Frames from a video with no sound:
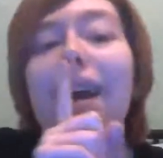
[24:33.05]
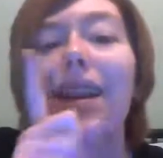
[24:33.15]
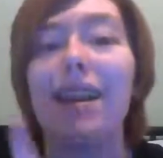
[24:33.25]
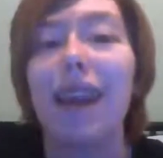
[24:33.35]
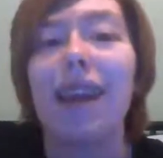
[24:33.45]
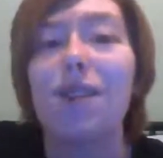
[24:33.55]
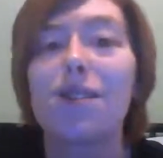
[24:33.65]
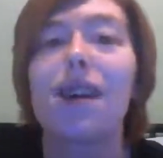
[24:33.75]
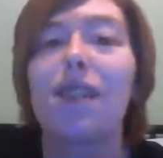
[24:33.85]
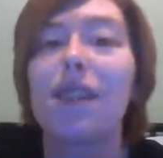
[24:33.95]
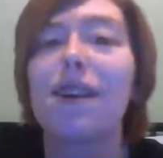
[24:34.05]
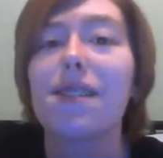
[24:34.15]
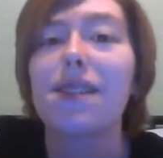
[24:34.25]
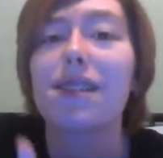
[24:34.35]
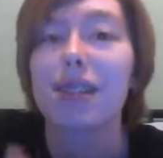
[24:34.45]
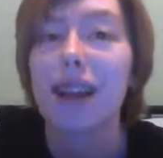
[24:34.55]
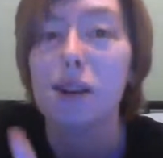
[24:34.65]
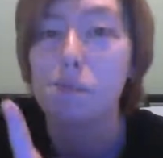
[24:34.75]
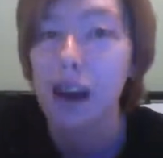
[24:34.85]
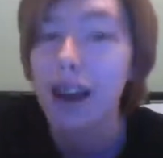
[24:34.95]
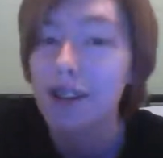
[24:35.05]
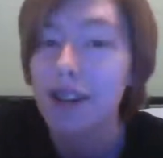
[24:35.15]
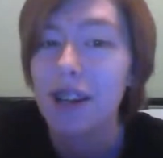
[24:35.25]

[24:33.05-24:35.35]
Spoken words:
Any haters out there that decide to bash